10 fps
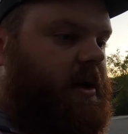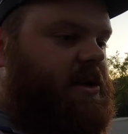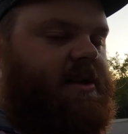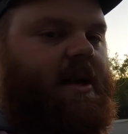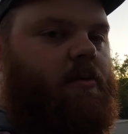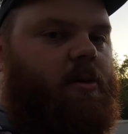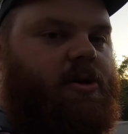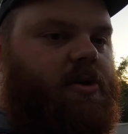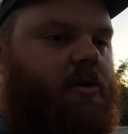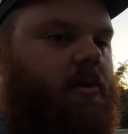I just kind of want
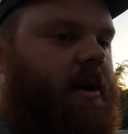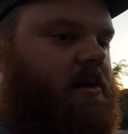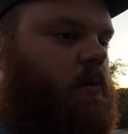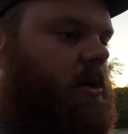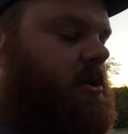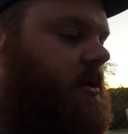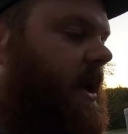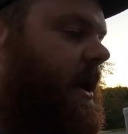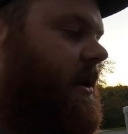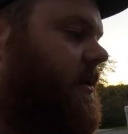to show you guys what you
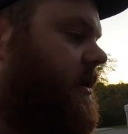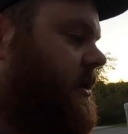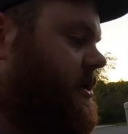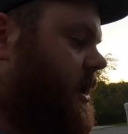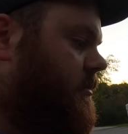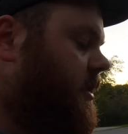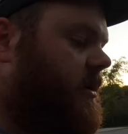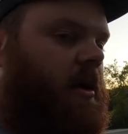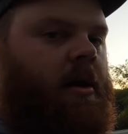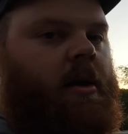can do to the Jon boat.